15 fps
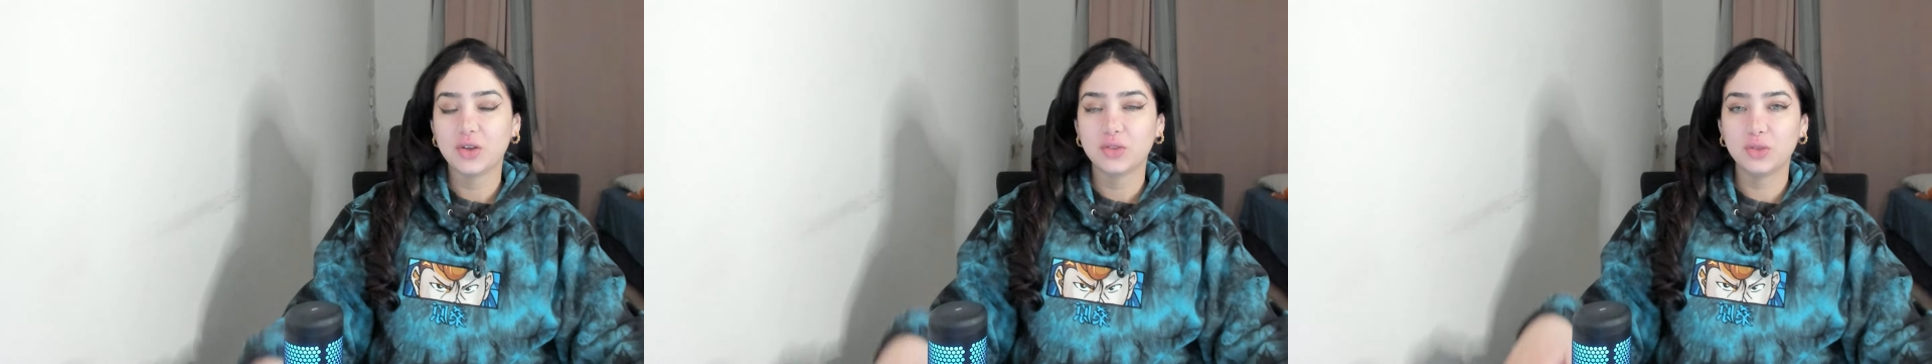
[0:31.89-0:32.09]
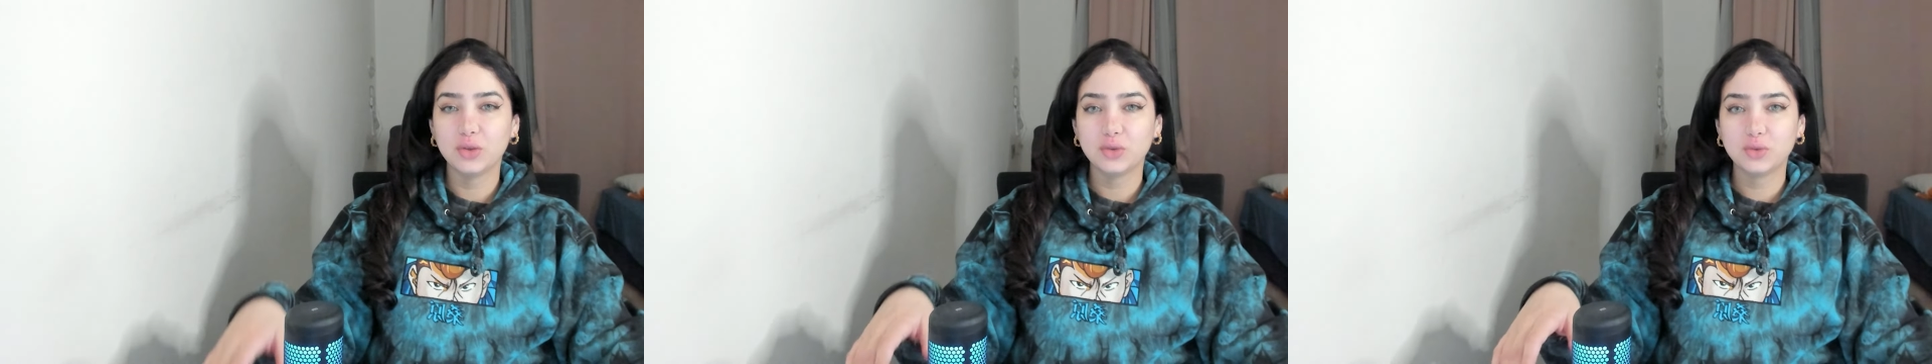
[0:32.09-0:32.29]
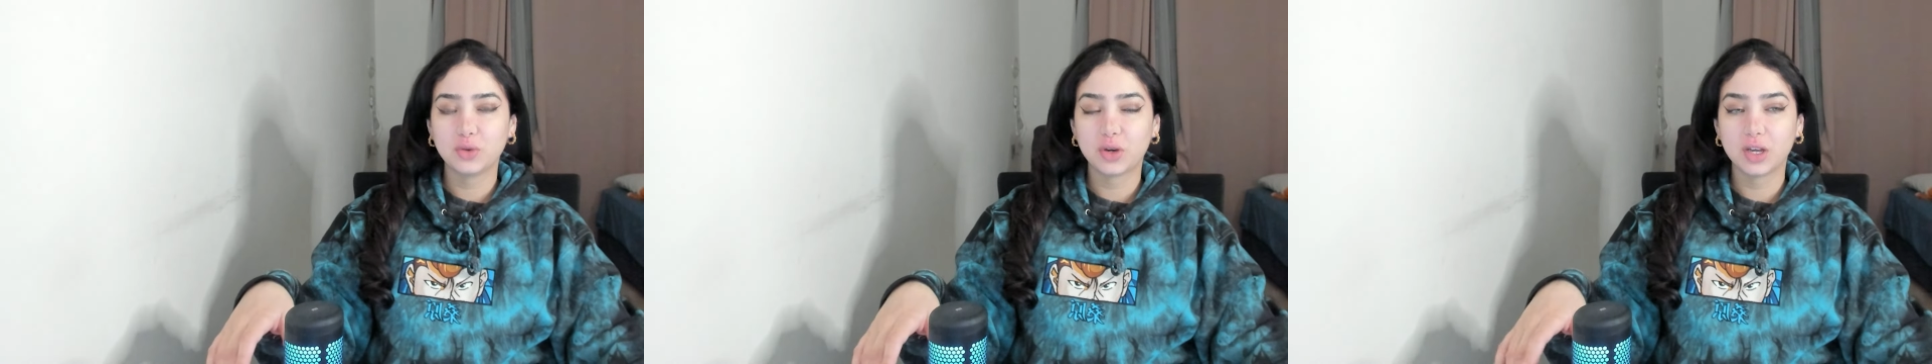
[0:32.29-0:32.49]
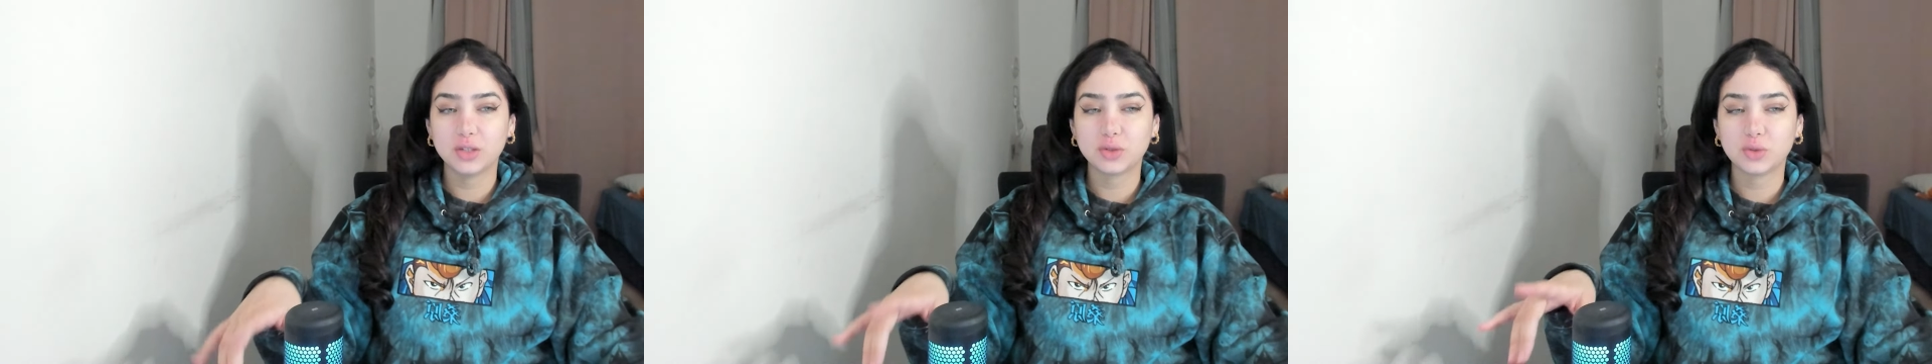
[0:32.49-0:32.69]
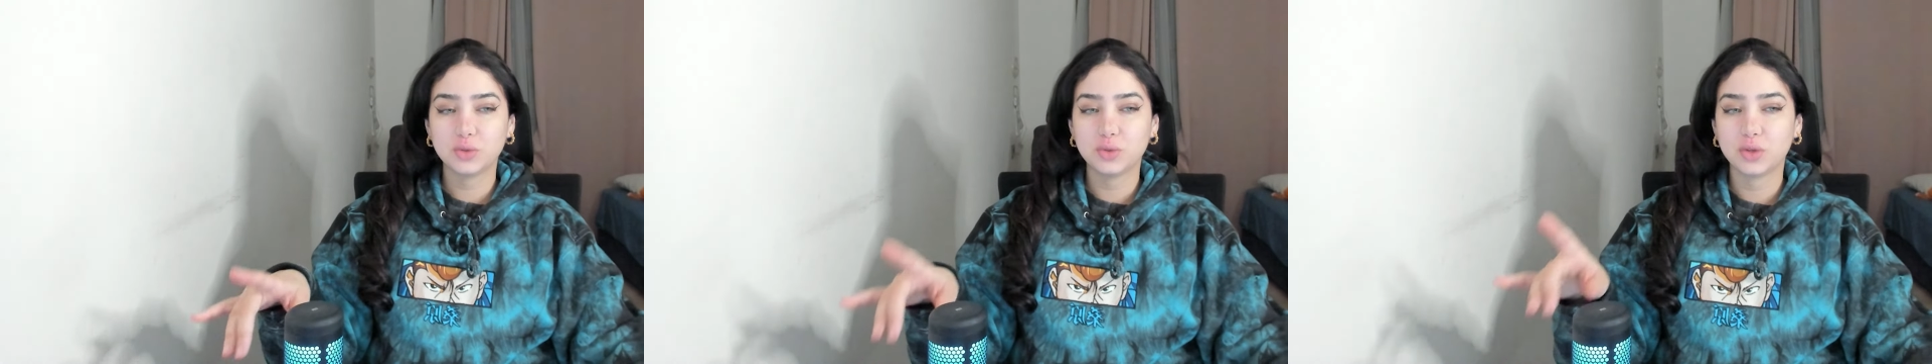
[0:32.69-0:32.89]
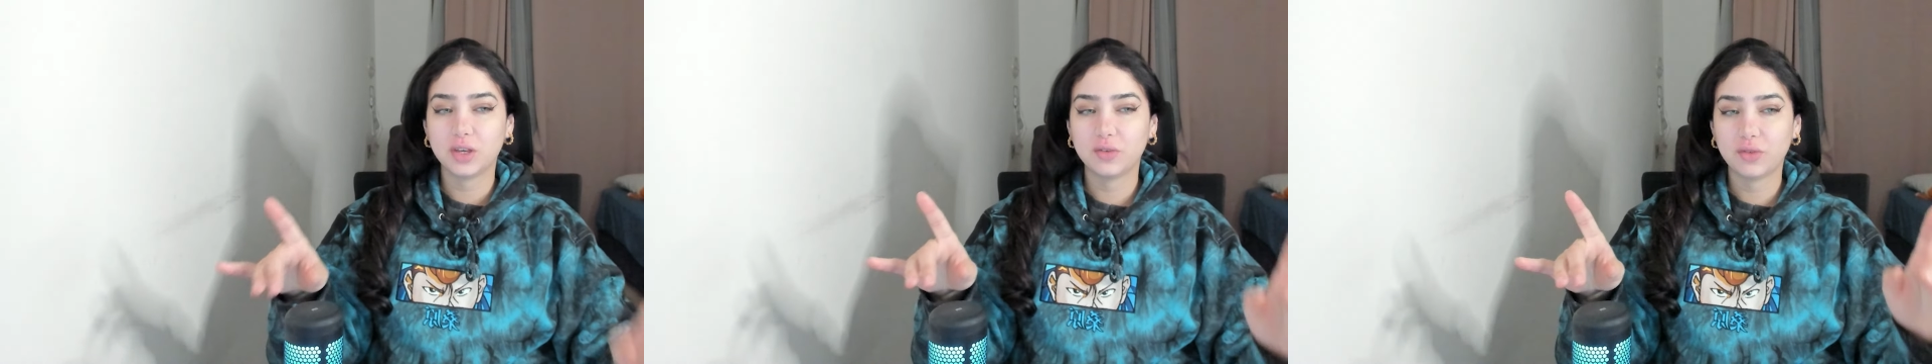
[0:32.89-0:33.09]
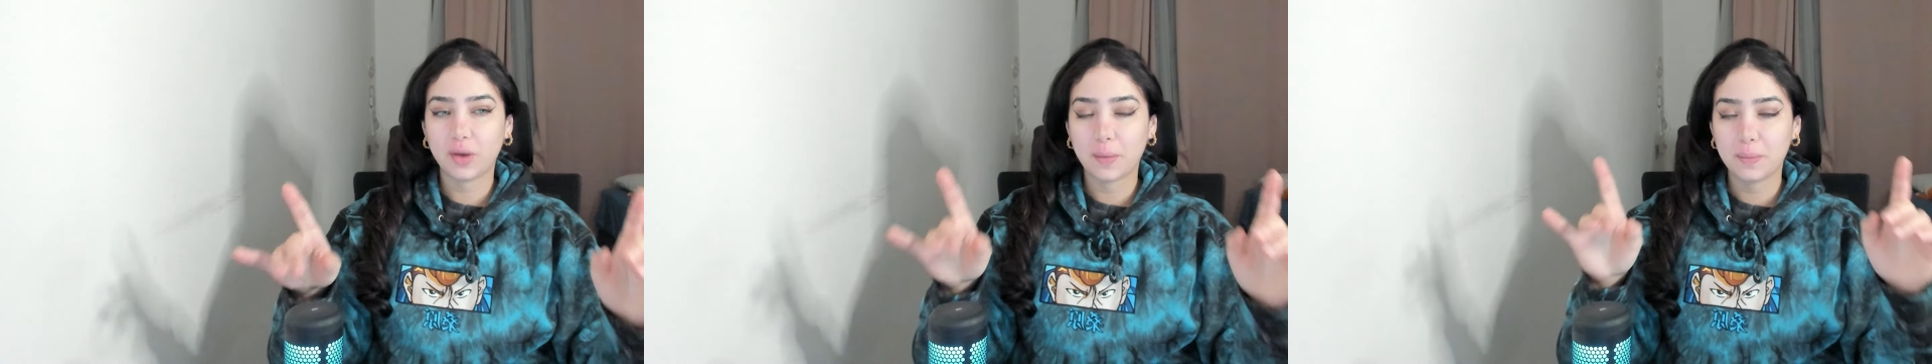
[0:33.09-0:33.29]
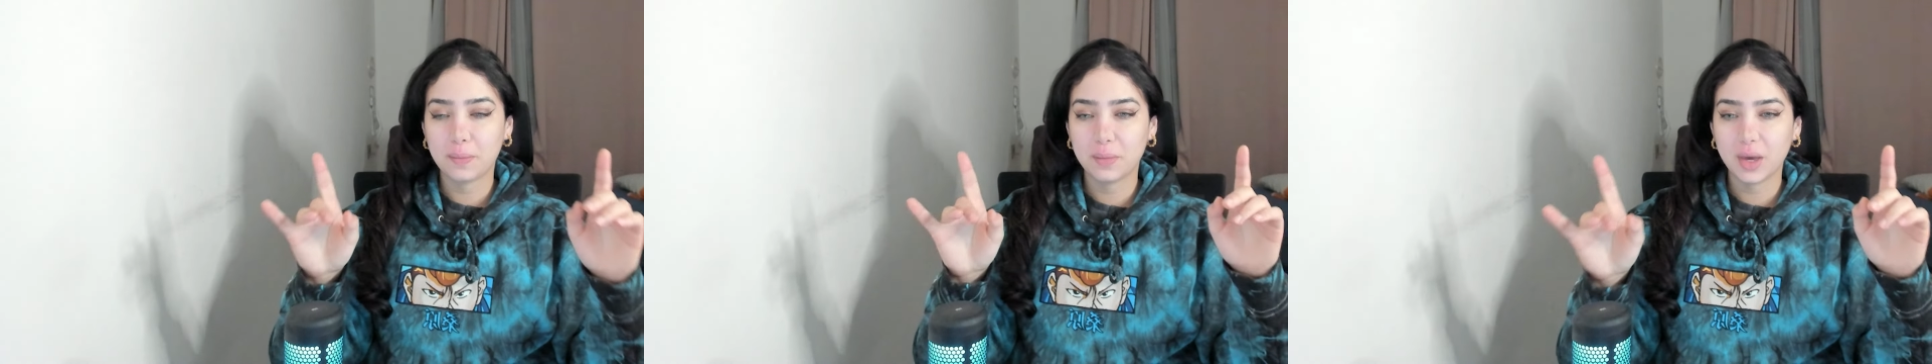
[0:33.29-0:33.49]
Don't forget to give
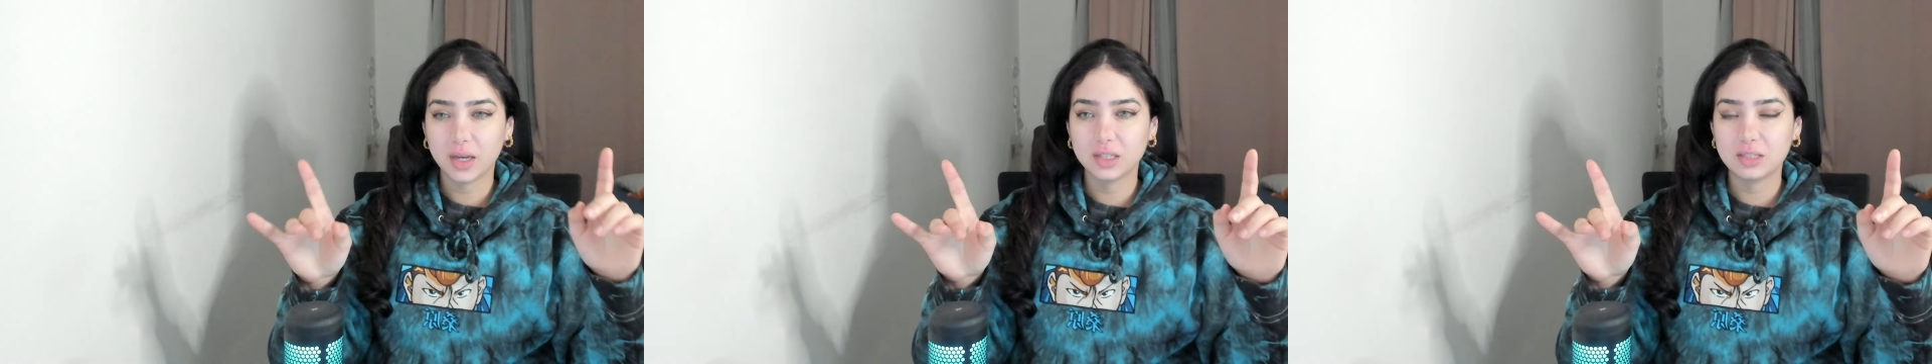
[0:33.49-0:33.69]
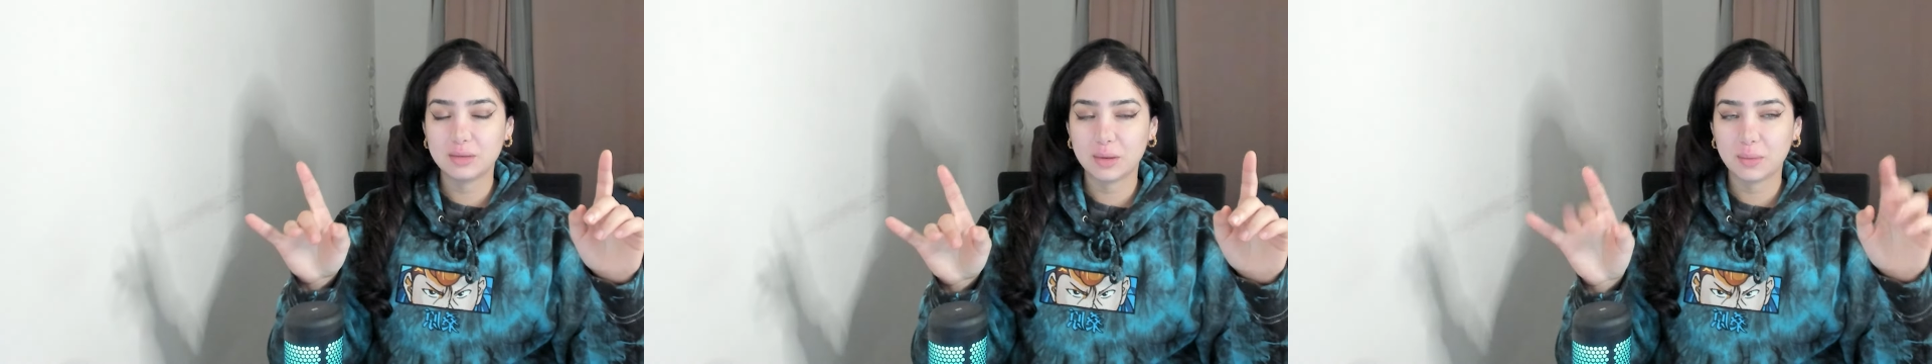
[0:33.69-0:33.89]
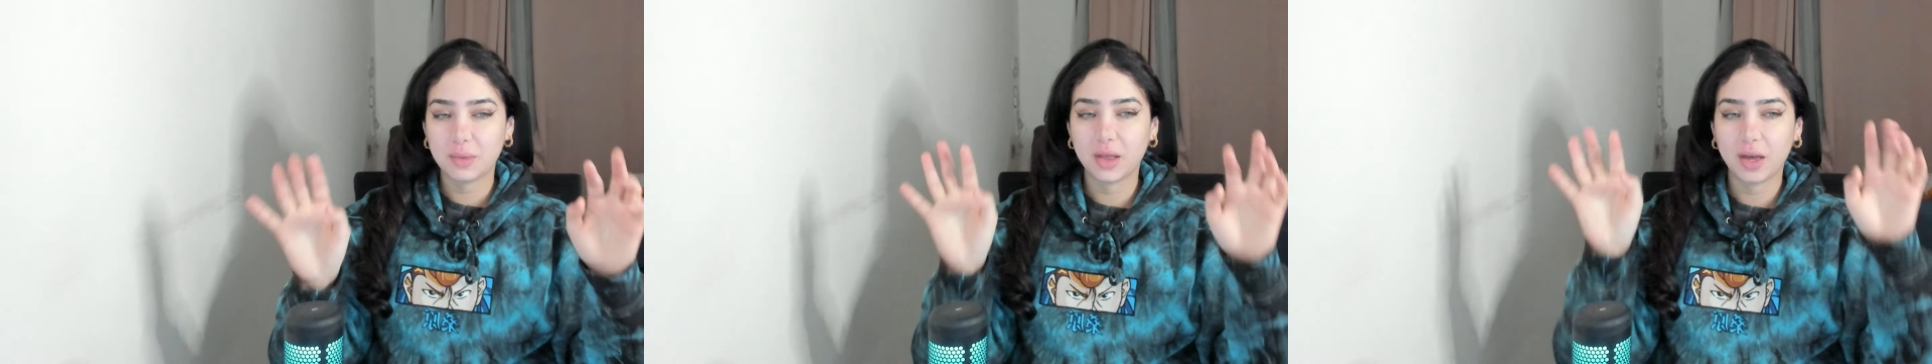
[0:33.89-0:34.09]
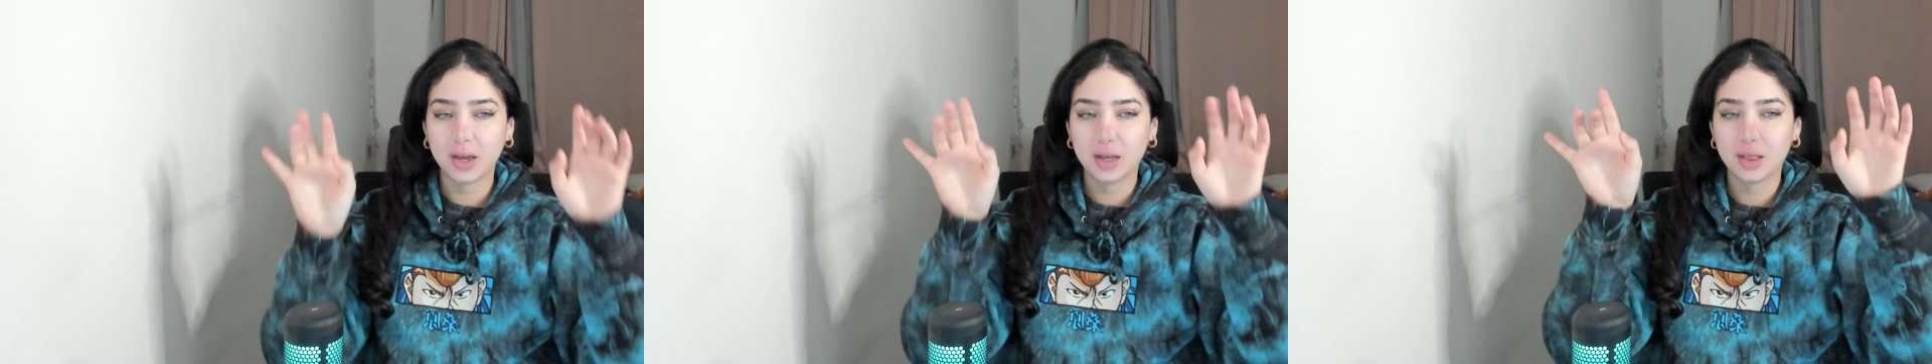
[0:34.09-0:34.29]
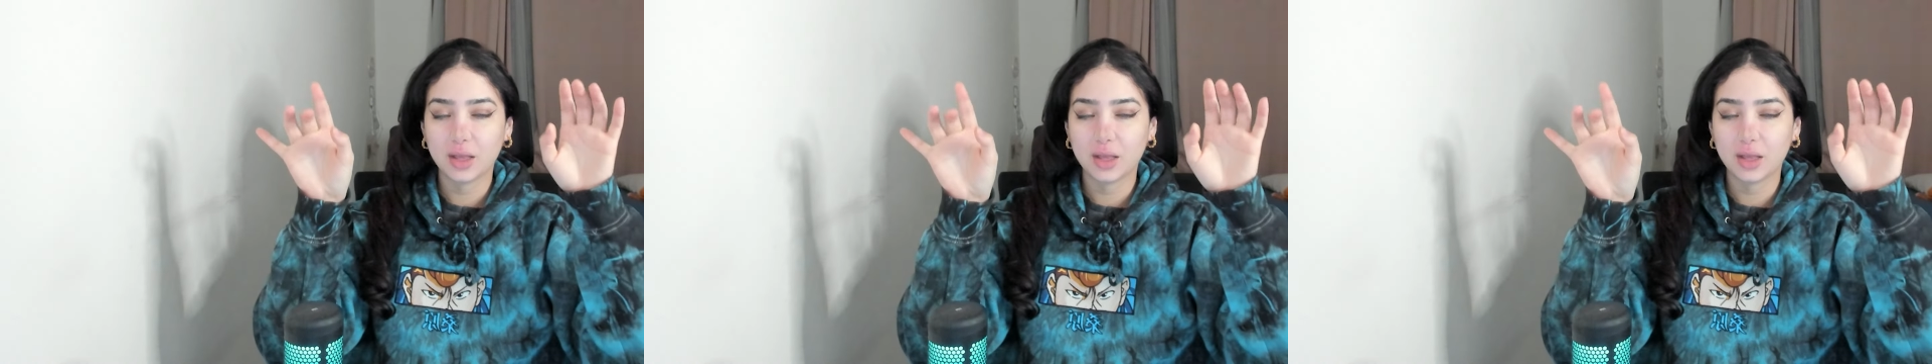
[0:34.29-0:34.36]
a maximum like,